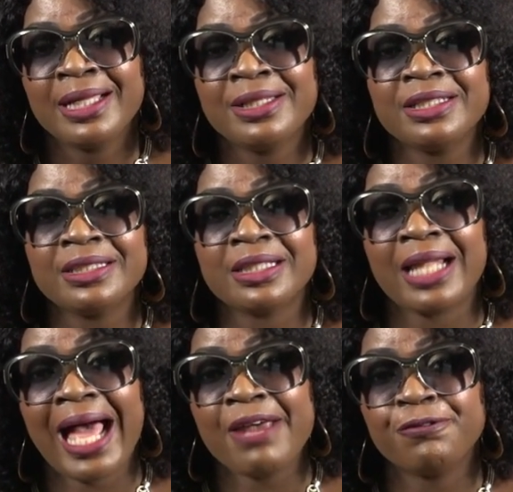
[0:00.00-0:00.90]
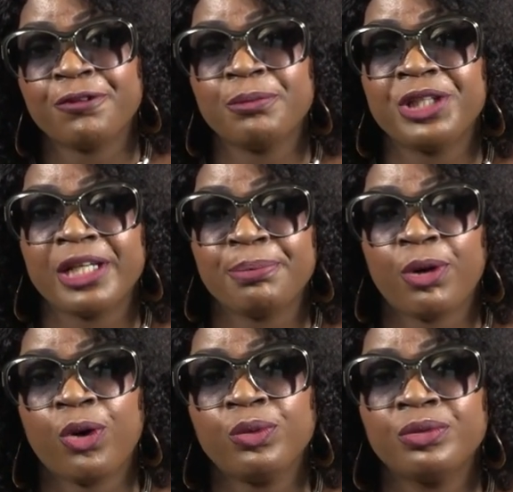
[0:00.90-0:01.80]
This is live from
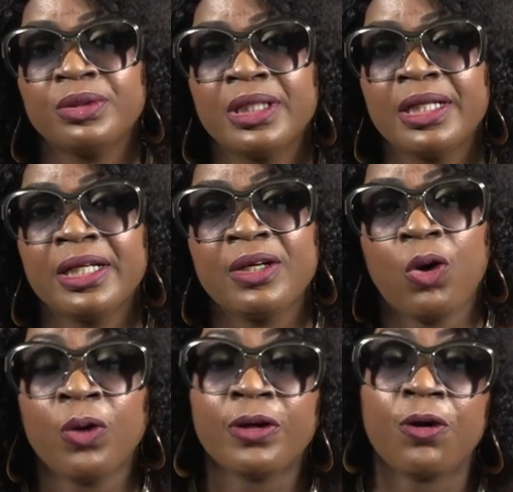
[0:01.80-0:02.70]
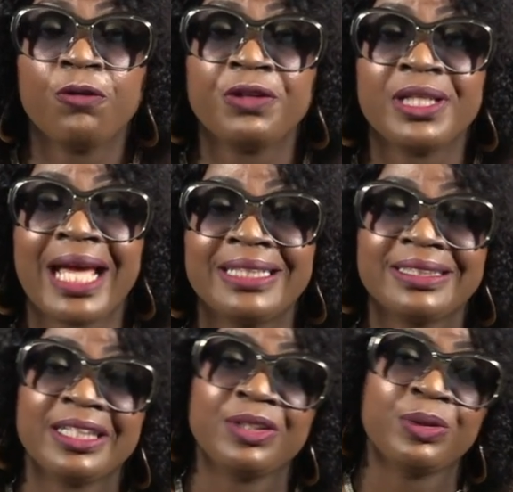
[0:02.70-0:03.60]
YetBol on
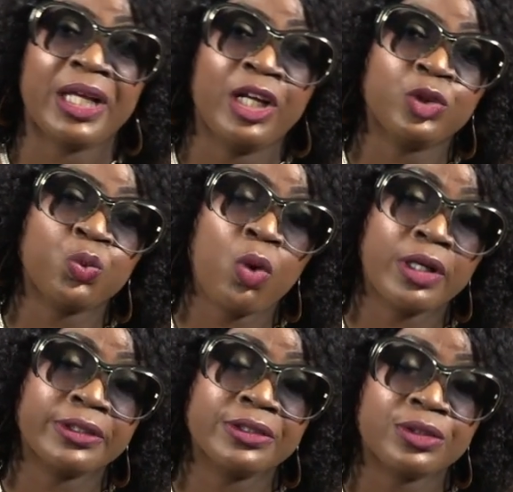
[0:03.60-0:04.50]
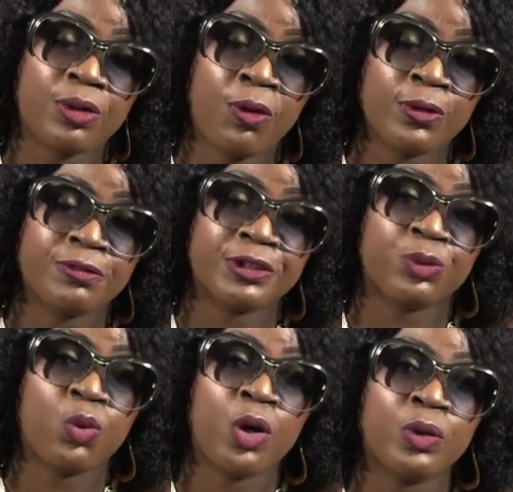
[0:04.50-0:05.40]
COVID-19 on Earth Walkers all over the
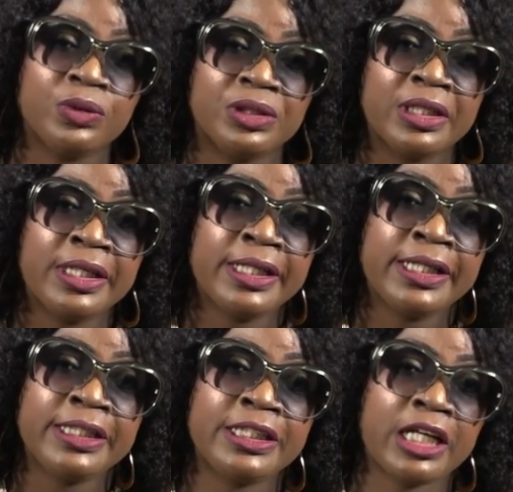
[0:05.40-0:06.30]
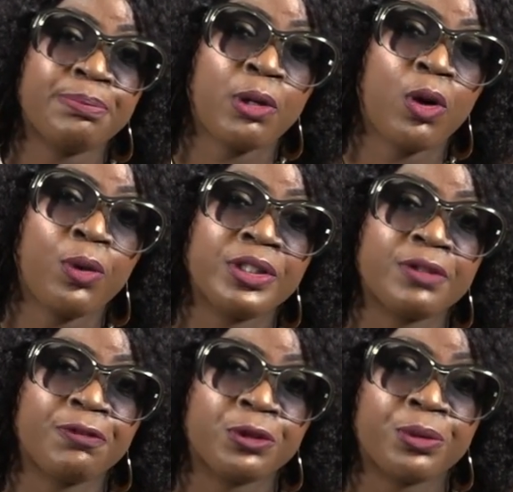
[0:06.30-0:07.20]
world. YetBol is a
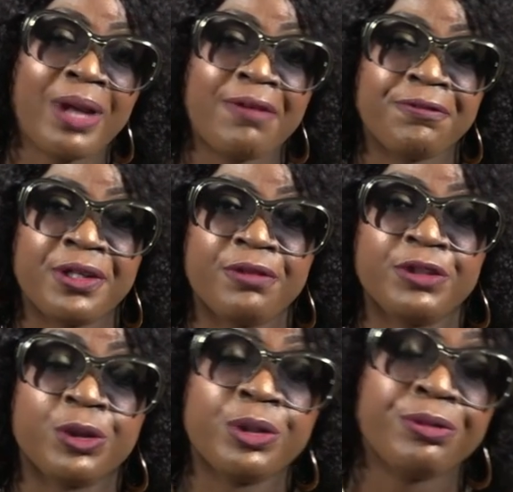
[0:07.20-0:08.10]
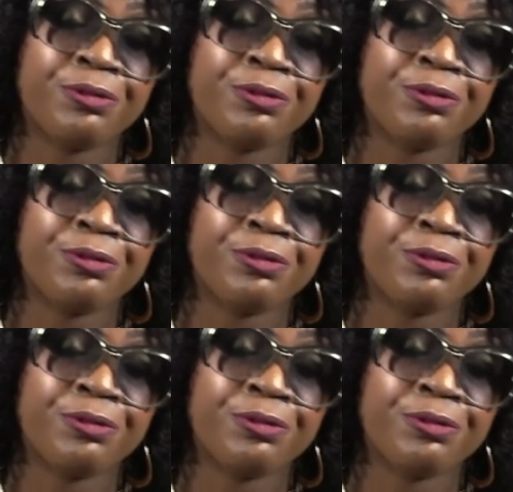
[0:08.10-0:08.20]
photography and a video